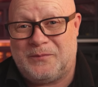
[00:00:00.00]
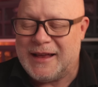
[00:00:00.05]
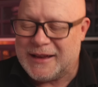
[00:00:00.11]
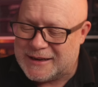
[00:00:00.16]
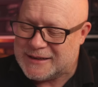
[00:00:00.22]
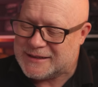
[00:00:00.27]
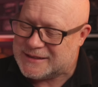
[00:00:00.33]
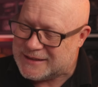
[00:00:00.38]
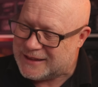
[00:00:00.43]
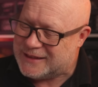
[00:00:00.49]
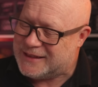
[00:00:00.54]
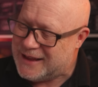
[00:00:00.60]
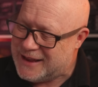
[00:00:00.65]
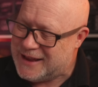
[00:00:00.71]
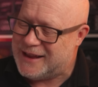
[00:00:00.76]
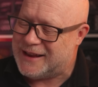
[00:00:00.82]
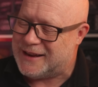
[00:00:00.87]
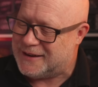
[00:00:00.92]
Because the
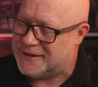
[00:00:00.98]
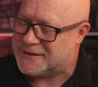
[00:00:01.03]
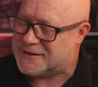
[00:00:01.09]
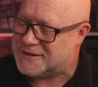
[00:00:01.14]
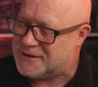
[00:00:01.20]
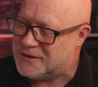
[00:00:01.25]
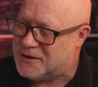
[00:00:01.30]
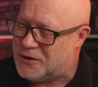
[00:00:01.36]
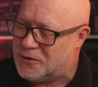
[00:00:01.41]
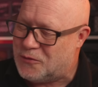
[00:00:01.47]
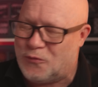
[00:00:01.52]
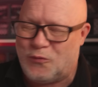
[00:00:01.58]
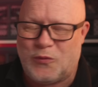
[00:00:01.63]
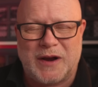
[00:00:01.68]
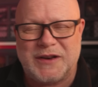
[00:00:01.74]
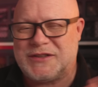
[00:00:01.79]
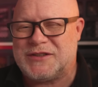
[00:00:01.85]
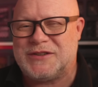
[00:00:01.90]
thing is,
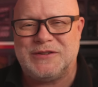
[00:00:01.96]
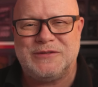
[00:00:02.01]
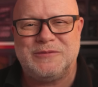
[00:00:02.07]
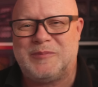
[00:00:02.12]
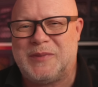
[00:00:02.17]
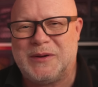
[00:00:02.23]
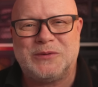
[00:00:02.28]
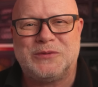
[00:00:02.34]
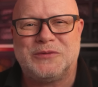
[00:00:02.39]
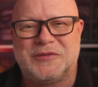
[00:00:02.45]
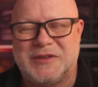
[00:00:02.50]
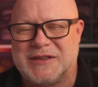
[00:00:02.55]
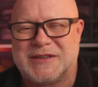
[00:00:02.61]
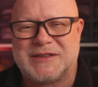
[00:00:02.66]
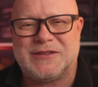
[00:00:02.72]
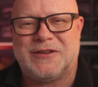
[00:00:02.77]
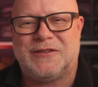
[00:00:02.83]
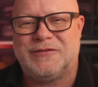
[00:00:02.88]
once you build
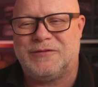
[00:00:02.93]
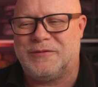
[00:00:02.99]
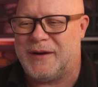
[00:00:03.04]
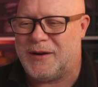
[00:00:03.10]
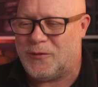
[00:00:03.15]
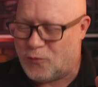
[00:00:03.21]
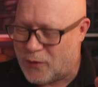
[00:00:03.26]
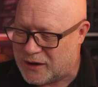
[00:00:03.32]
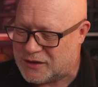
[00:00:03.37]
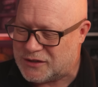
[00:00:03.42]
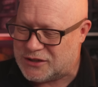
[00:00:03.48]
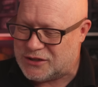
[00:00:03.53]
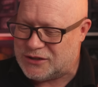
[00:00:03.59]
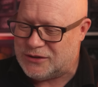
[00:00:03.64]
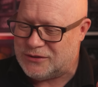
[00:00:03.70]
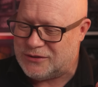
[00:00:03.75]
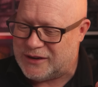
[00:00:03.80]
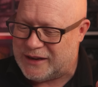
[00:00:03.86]
this software, once
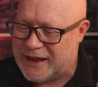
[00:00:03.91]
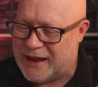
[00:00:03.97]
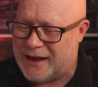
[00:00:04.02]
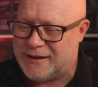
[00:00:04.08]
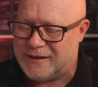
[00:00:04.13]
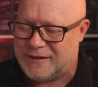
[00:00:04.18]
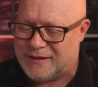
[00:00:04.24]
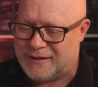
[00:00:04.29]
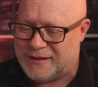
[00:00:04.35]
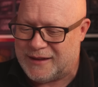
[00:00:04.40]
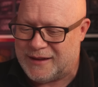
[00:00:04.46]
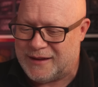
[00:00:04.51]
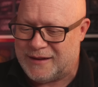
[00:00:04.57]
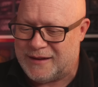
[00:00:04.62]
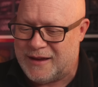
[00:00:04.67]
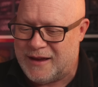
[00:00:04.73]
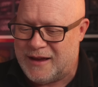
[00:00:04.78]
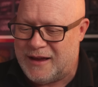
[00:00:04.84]
you get
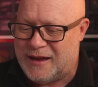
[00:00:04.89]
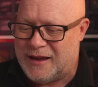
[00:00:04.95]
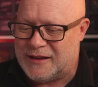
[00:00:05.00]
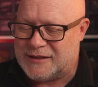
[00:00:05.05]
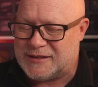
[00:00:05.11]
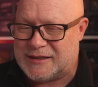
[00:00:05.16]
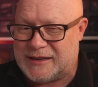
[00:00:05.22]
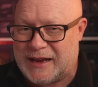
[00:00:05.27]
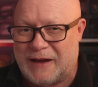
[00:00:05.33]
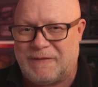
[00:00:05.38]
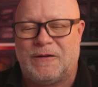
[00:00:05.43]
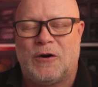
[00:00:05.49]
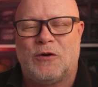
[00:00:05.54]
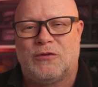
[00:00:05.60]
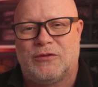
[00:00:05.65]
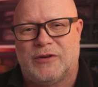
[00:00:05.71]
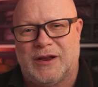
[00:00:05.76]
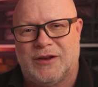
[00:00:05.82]
the
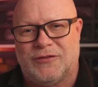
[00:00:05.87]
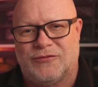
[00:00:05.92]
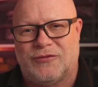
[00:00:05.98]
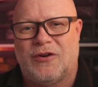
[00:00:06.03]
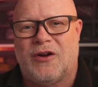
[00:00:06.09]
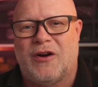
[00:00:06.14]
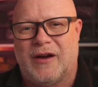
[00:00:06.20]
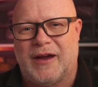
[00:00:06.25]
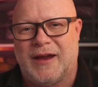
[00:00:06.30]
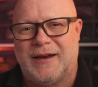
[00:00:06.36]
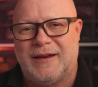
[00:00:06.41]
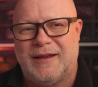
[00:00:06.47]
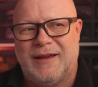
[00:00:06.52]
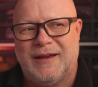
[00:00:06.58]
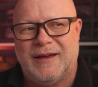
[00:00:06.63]
scaffolding right,